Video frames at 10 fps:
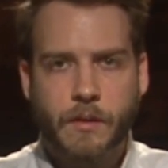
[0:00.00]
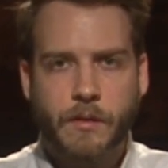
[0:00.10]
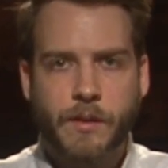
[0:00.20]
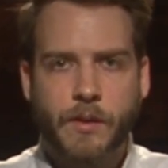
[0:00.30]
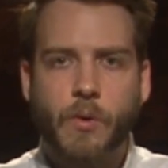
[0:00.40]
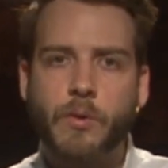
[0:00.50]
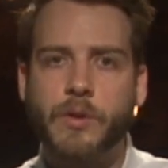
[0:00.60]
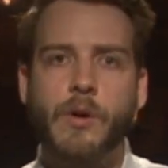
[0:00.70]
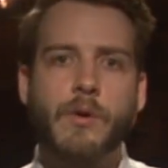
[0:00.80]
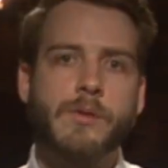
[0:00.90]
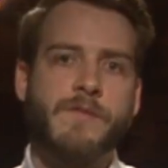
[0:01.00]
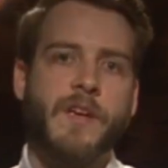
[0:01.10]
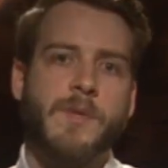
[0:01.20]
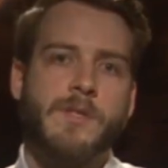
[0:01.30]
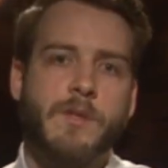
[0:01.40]
The old oaths
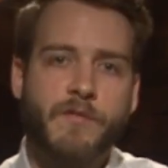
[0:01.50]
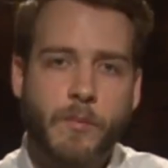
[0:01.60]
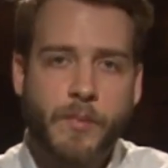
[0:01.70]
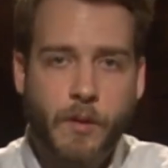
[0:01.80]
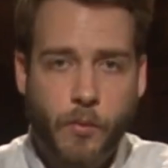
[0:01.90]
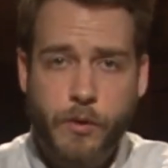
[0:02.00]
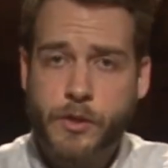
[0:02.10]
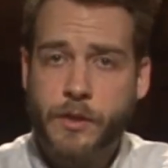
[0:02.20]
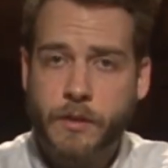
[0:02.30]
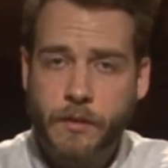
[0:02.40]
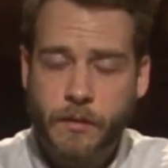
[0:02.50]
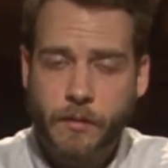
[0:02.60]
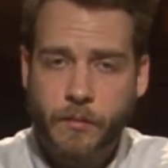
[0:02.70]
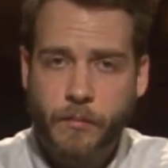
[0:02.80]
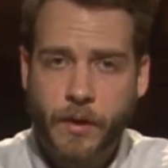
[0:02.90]
famously forbid abortion,
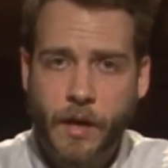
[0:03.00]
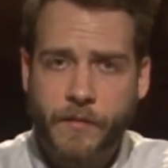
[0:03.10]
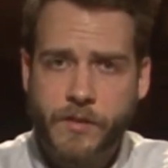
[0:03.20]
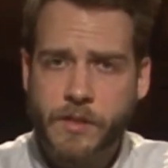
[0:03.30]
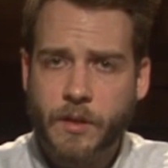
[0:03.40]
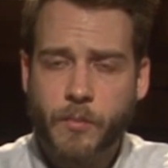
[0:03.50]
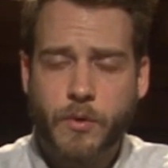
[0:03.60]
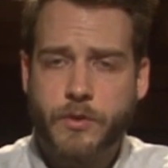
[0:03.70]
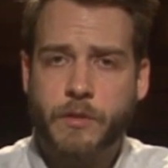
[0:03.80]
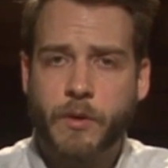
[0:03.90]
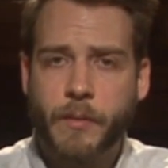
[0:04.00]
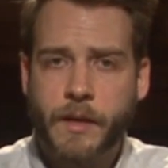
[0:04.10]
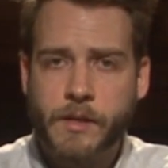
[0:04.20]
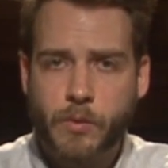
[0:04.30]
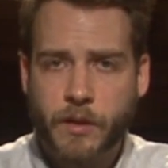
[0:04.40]
but obviously abortion
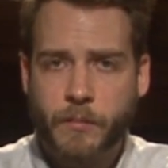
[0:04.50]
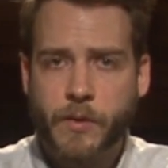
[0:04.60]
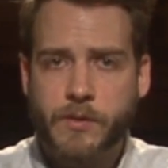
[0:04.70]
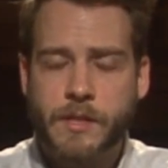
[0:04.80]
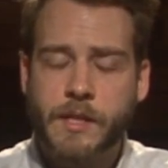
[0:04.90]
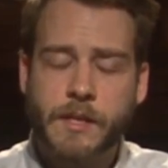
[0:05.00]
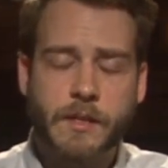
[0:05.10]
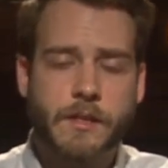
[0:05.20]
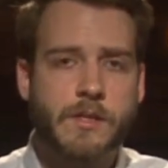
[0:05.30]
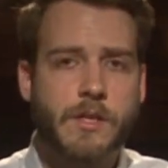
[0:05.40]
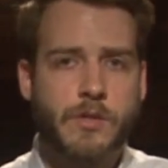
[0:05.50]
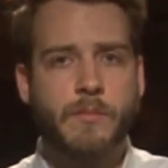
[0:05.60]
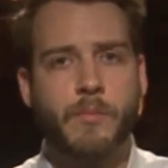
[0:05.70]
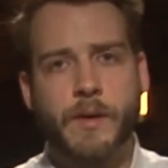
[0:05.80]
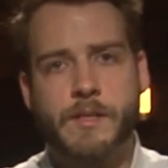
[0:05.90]
remains one of the most heated decision
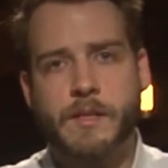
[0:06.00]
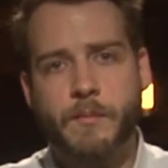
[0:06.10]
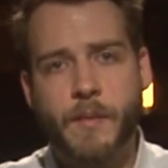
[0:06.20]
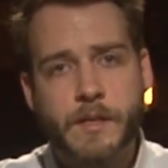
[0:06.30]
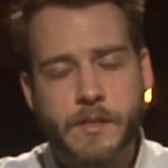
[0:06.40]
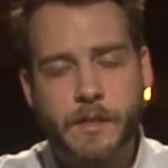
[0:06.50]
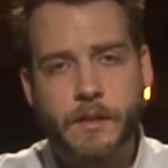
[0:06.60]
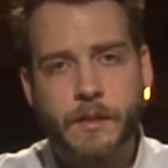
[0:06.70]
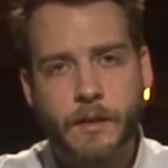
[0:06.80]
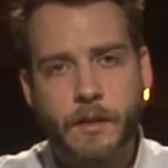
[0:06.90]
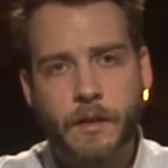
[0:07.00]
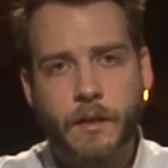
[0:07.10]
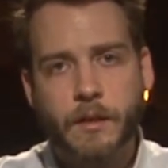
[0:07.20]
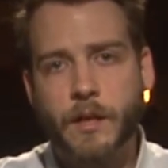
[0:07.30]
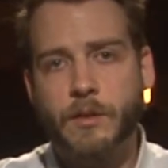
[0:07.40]
points in medicine,
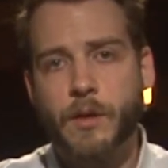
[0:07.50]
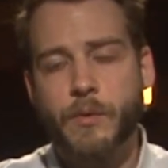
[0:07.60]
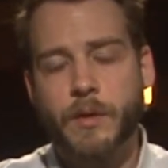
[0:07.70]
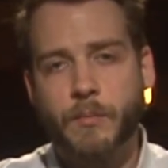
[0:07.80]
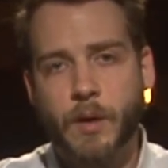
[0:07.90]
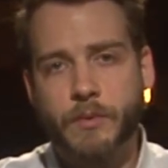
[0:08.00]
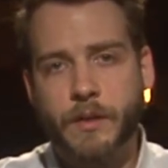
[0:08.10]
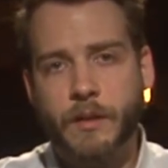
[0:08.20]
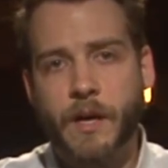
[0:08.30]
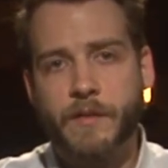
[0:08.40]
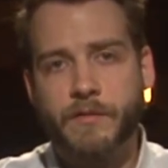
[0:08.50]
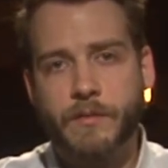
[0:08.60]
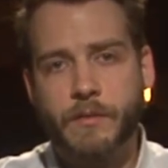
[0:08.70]
let alone in public life.